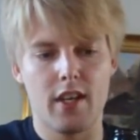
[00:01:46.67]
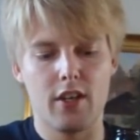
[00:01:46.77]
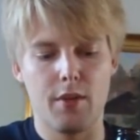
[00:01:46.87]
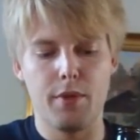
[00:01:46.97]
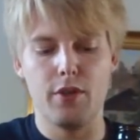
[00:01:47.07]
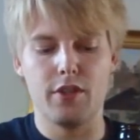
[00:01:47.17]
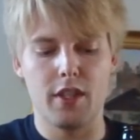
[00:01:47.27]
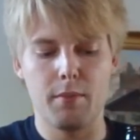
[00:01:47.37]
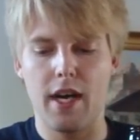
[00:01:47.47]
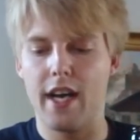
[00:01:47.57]
I'm going to be
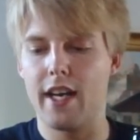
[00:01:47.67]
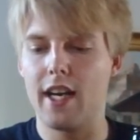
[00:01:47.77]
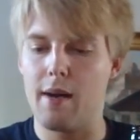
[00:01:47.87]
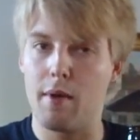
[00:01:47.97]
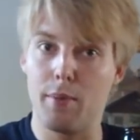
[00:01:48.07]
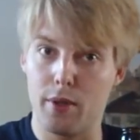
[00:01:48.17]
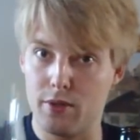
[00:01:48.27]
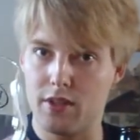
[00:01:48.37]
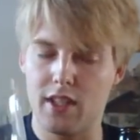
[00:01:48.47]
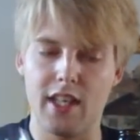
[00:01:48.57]
using my Amager
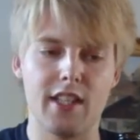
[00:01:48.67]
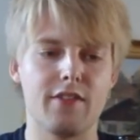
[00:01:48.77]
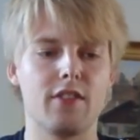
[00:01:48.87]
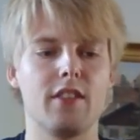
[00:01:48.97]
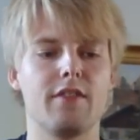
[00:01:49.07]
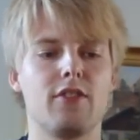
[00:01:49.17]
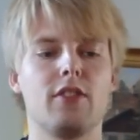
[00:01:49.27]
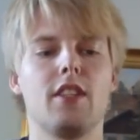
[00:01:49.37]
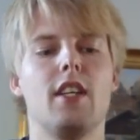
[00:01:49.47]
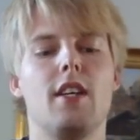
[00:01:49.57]
Bryghus glass for it, of
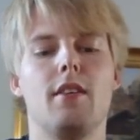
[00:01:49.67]
course.